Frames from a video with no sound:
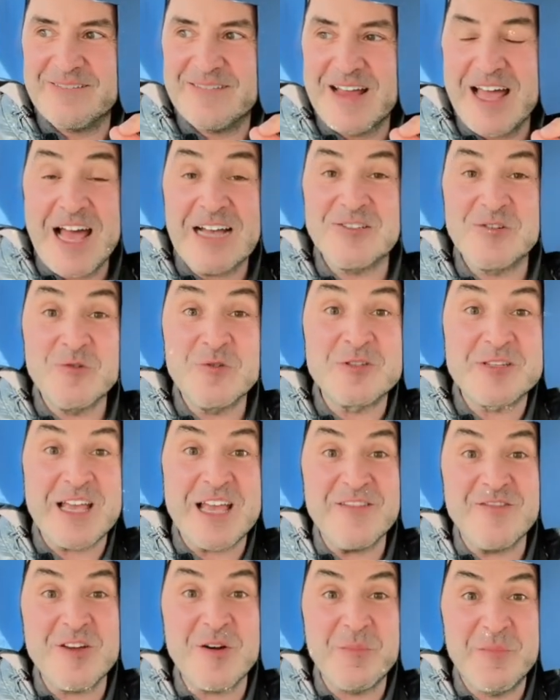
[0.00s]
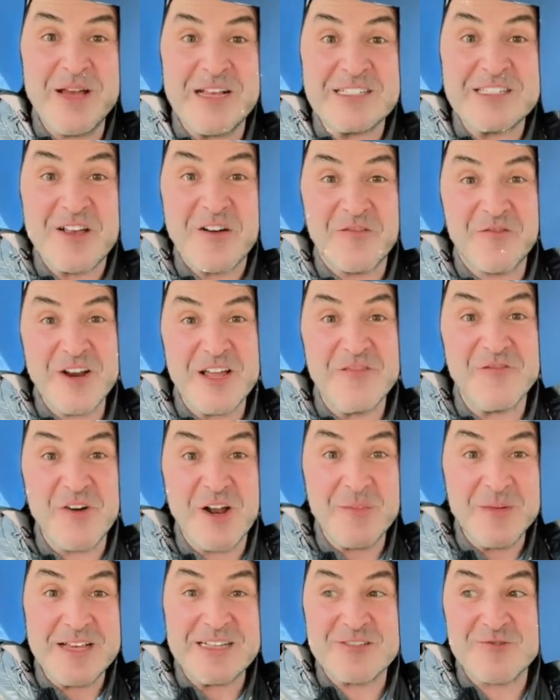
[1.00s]
As you save your best friend
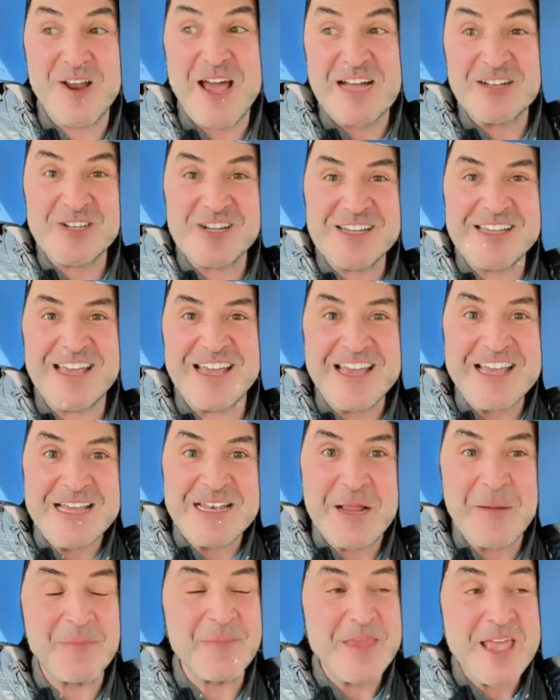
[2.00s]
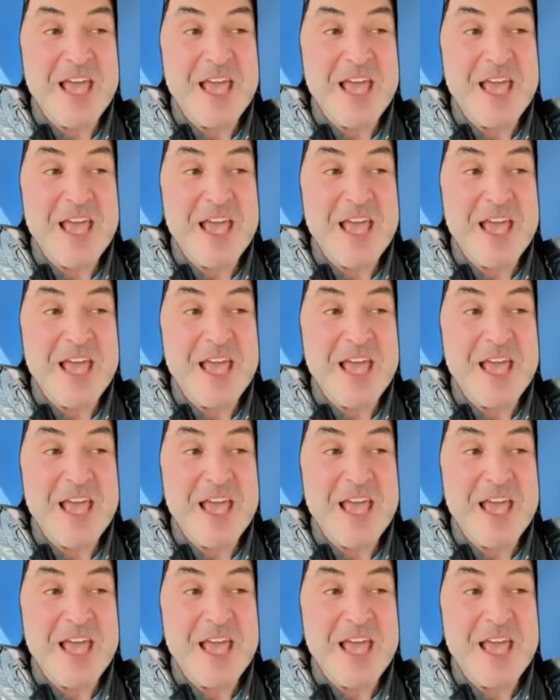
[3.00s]
from his tragic end,